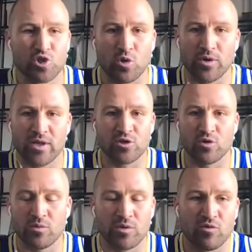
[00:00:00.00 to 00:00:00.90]
sure what they're
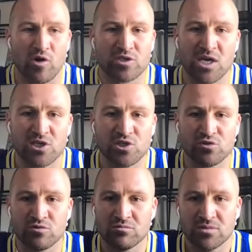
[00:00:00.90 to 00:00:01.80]
doing with the
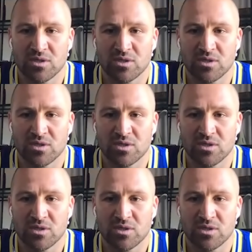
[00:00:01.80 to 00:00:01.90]
rotational